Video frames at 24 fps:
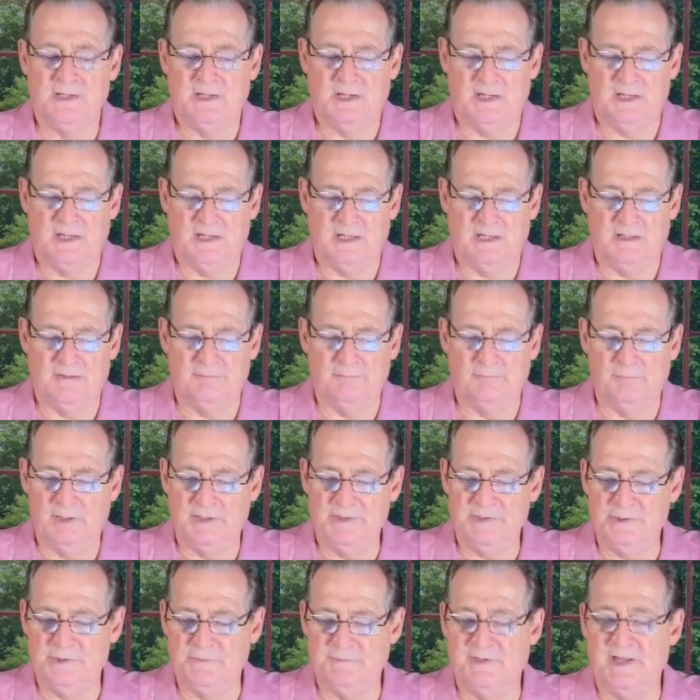Uh,
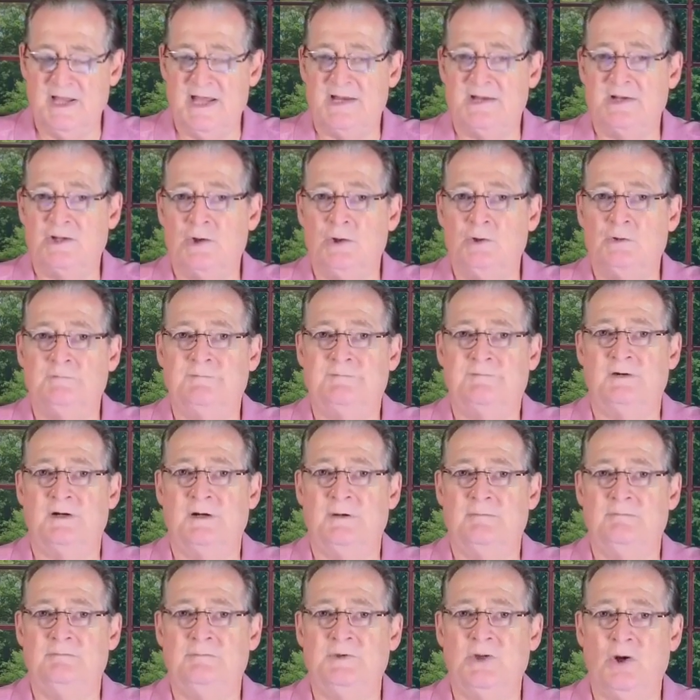but you've got to go
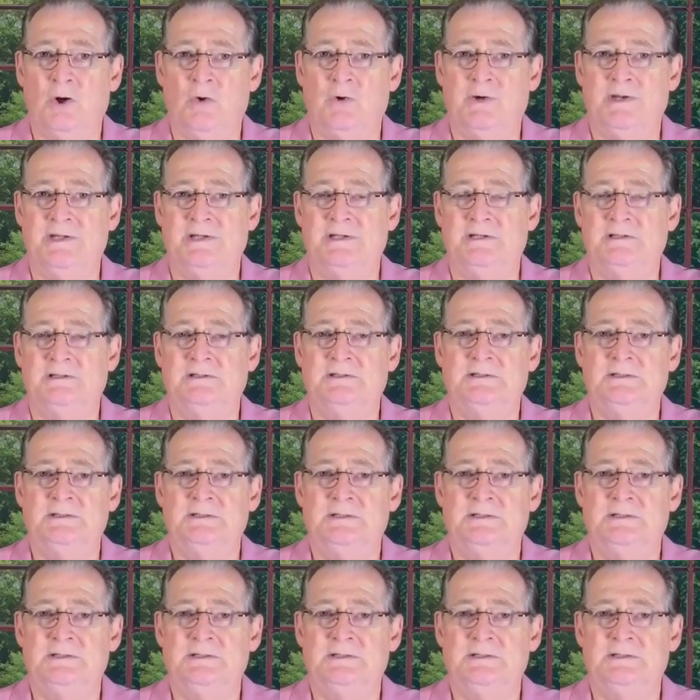from knowing